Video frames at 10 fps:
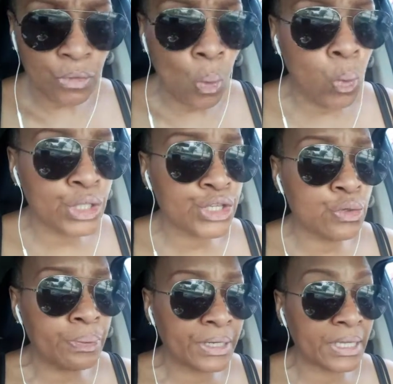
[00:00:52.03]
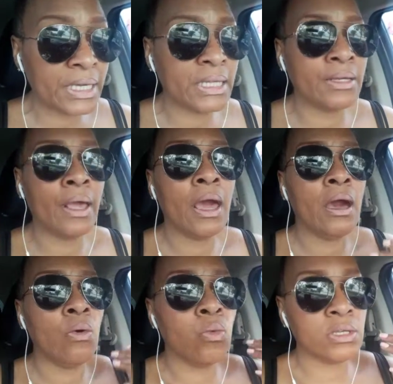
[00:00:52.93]
What you put in it
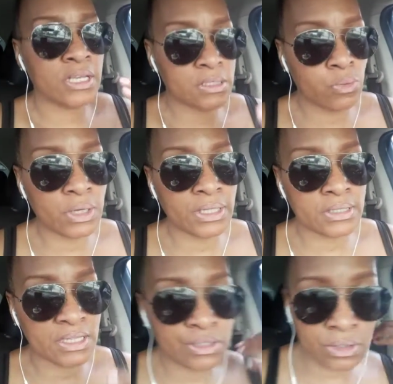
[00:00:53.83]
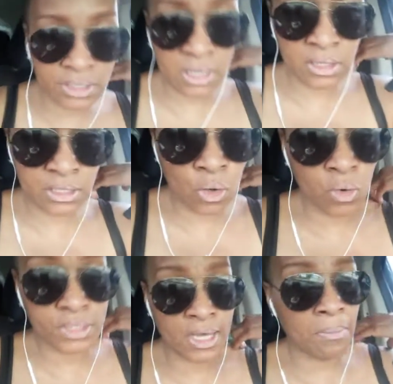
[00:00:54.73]
is what essentially is
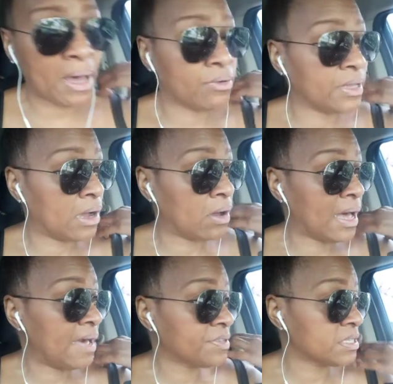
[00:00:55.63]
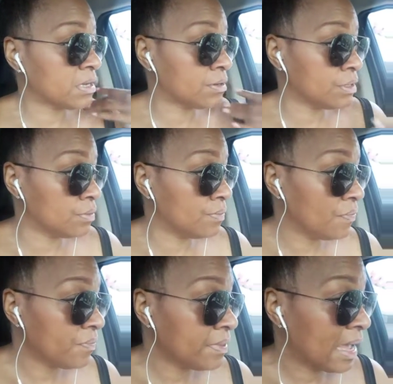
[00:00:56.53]
going to come out. Now, I have to tell you,
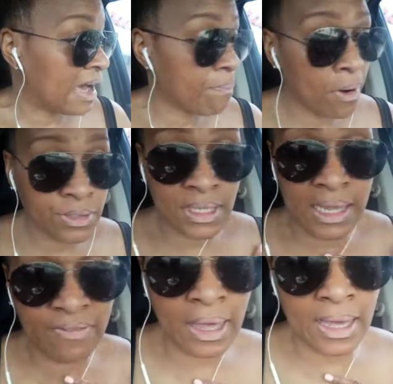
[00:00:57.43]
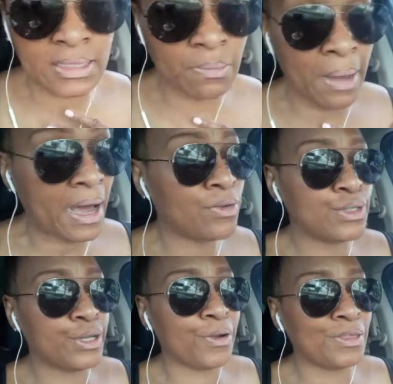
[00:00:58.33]
I personally have gained some pounds
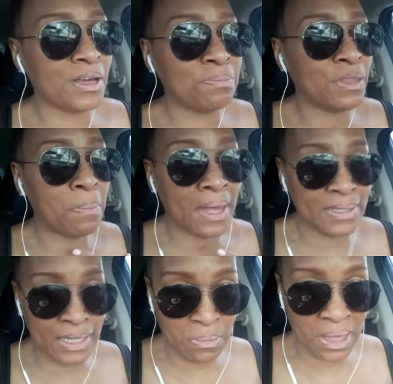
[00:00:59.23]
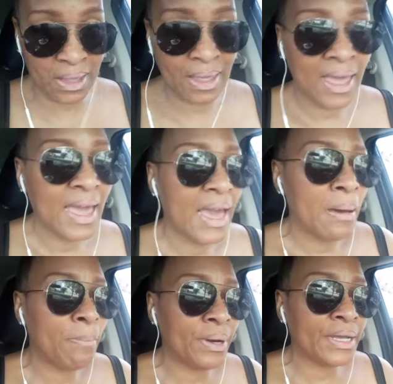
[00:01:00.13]
during the pandemic,
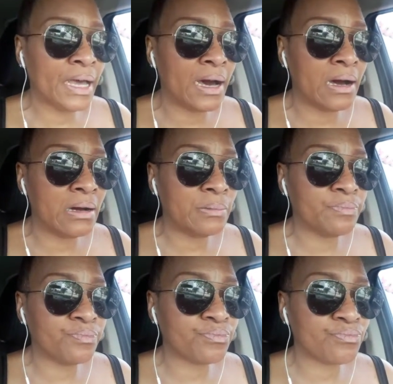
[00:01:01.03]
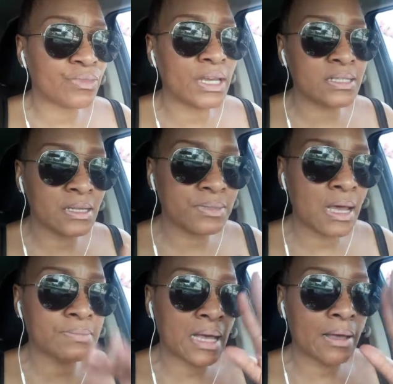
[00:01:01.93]
but and
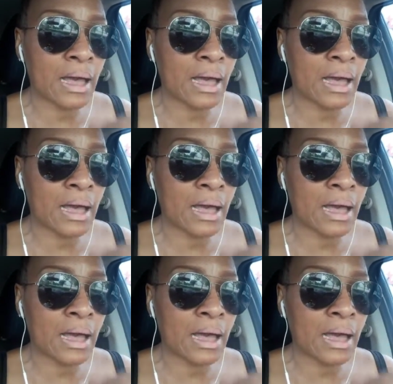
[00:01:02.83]
sometimes I